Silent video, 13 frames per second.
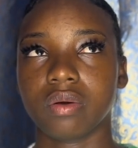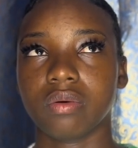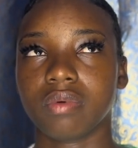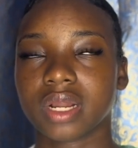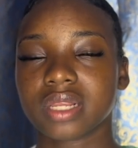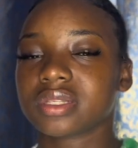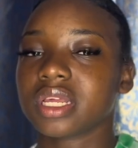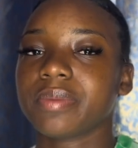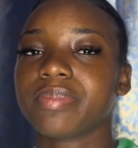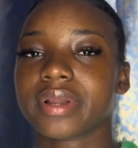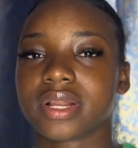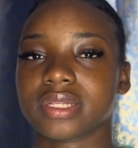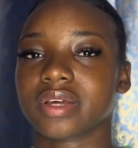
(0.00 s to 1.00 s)
What is the
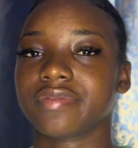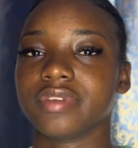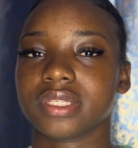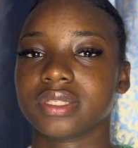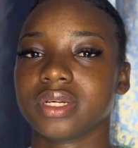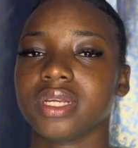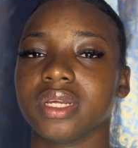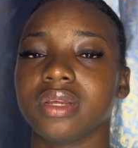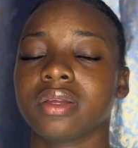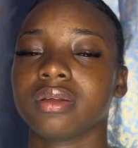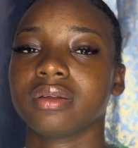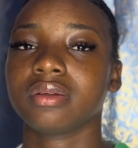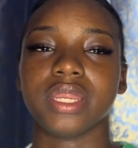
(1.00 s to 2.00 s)
importance of this study?
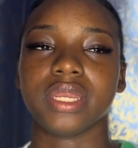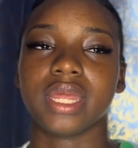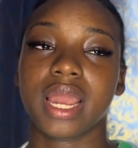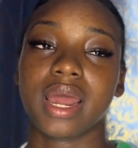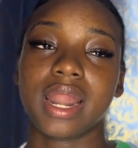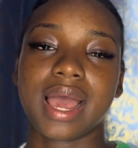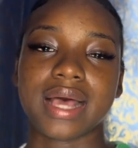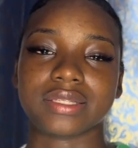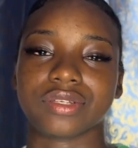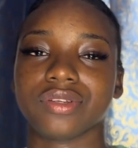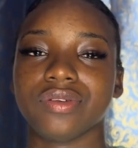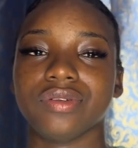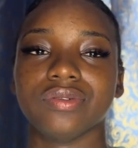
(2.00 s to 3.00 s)
They're going to ask you to
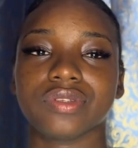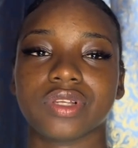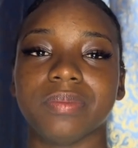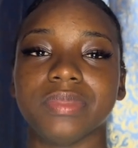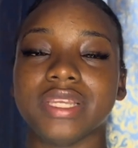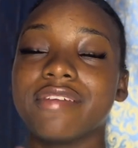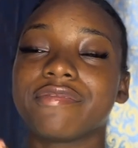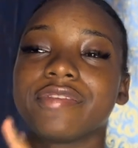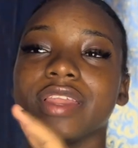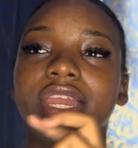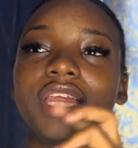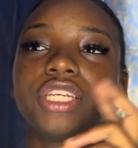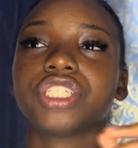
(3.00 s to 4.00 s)
do some
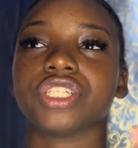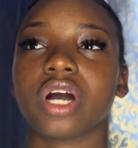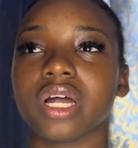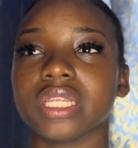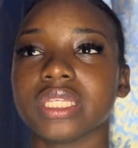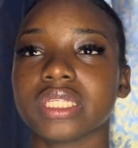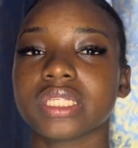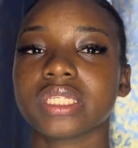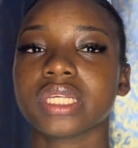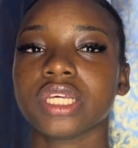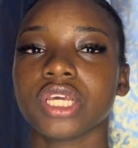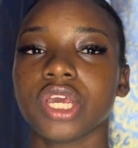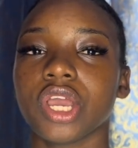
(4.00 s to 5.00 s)
definitions,
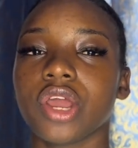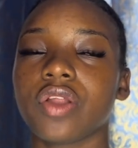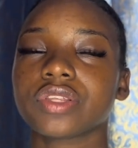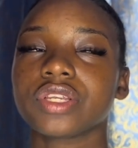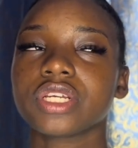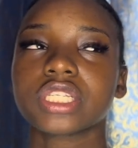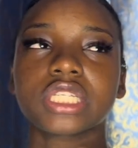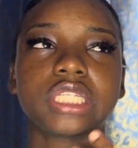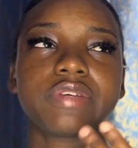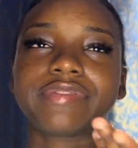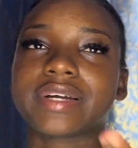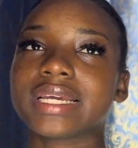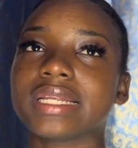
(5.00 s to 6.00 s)
to just
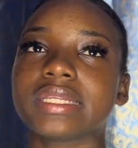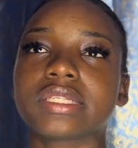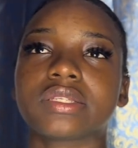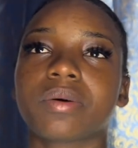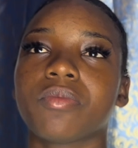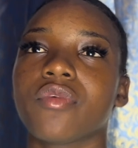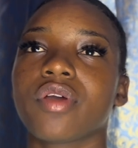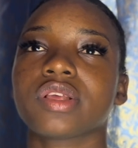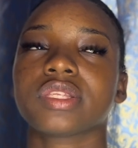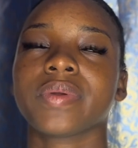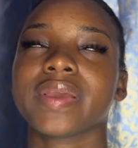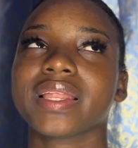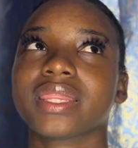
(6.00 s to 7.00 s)
define some words that
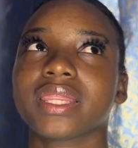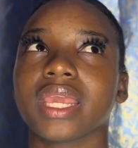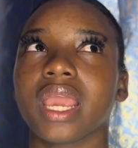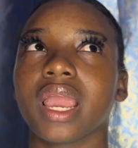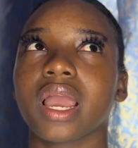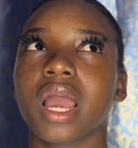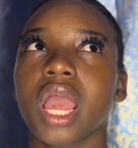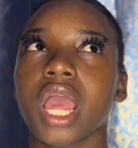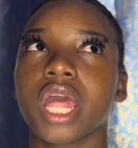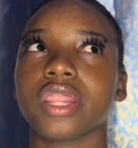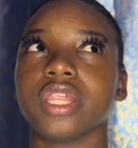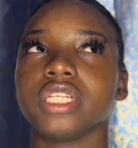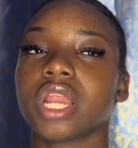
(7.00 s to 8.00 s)
we think
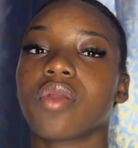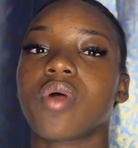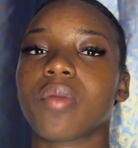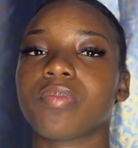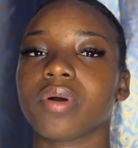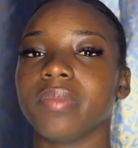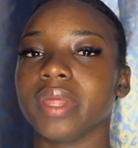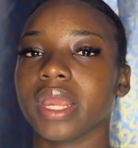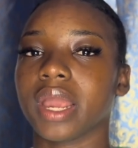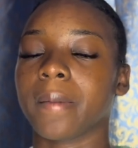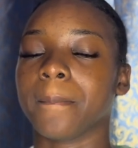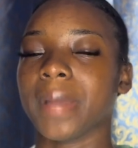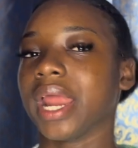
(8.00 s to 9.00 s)
the general
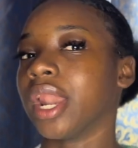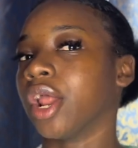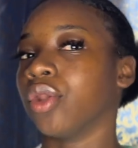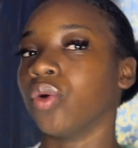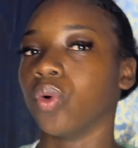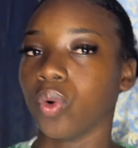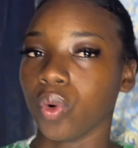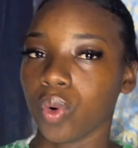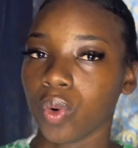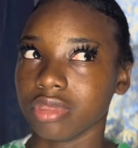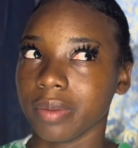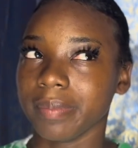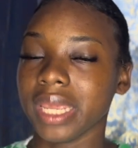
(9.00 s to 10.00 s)
public might not know
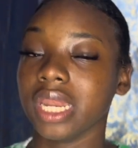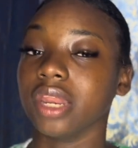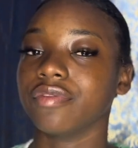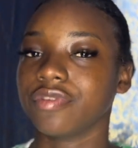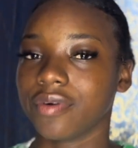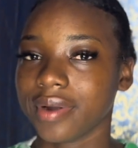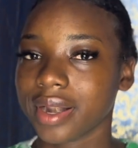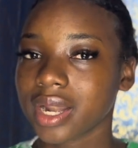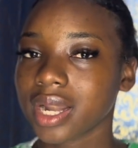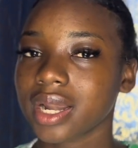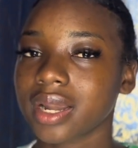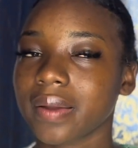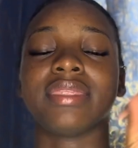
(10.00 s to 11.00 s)
the meaning for.
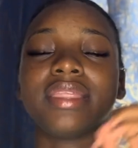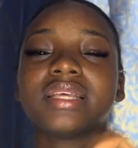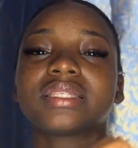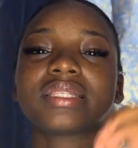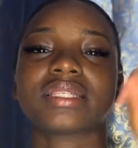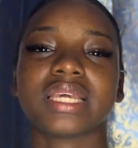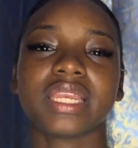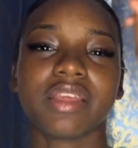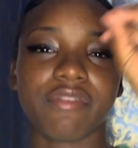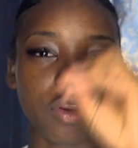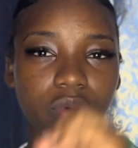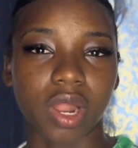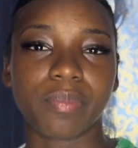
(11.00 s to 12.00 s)
This
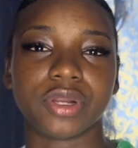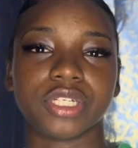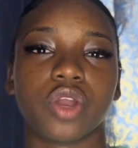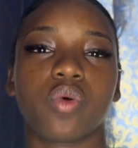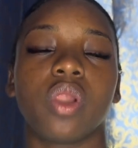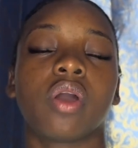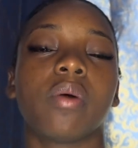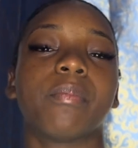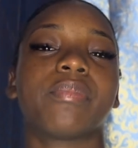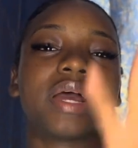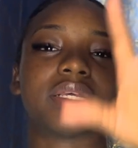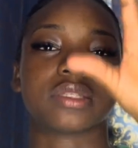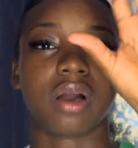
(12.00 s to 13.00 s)
individual project will
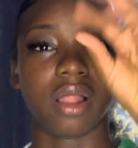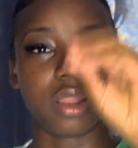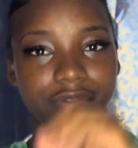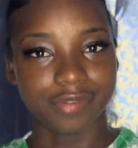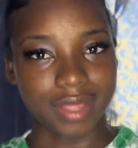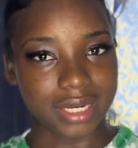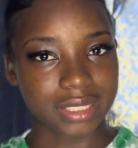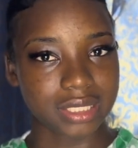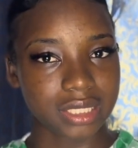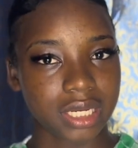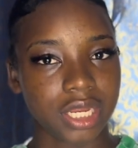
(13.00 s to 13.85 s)
comprise all of that.